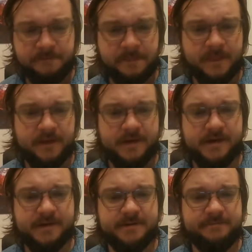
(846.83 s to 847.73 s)

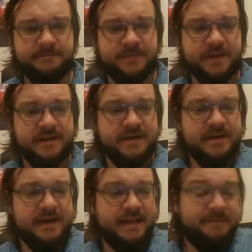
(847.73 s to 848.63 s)
And
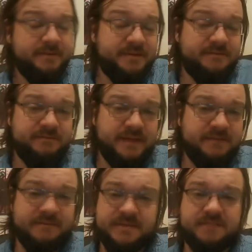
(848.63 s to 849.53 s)
that pretty much
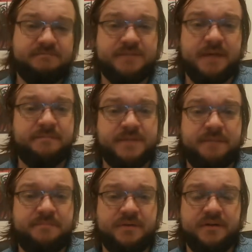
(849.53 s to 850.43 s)
sums
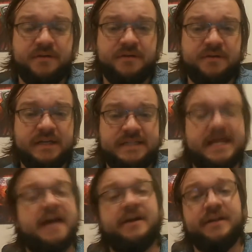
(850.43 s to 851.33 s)
up the
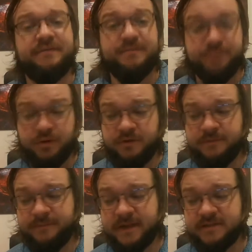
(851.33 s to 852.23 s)
entirety of the book
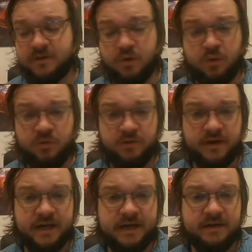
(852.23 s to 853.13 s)
as a whole,
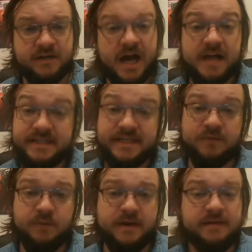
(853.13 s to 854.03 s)

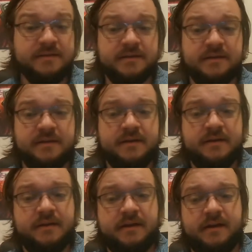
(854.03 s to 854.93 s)
content-wise.
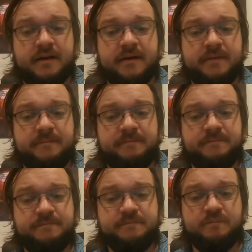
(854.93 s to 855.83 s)
One
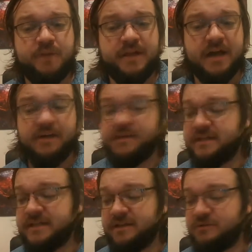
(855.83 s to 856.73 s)
of the other things
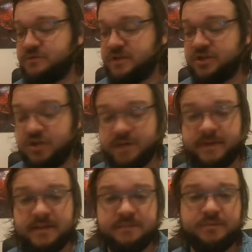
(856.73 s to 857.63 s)
I thought was really good about
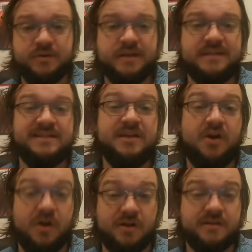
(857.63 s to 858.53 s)
this book is the
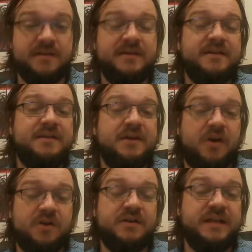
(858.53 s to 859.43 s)
art. The
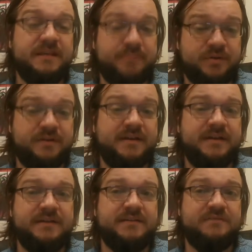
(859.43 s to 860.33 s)
art in the book
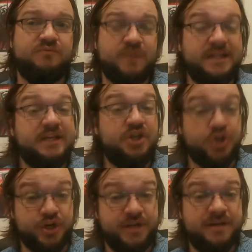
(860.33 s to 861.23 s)
is really
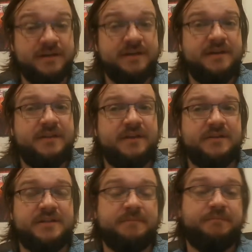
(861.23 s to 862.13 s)
good. There's
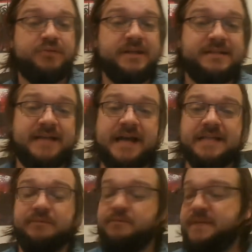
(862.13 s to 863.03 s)
some pretty
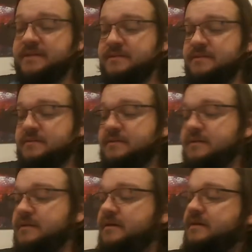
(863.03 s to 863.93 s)
sizable pieces.
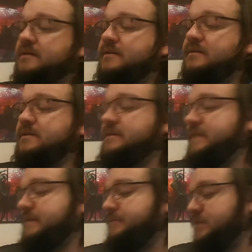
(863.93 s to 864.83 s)
Let's see if I
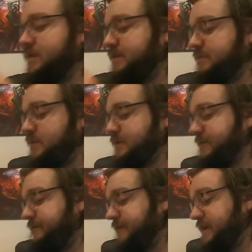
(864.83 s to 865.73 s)
can pull up one of my
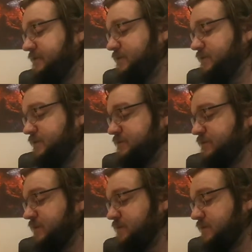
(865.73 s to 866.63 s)
favorite ones
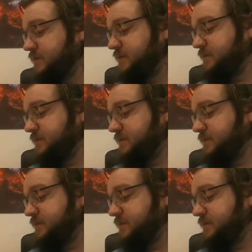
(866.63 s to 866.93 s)
really quickly.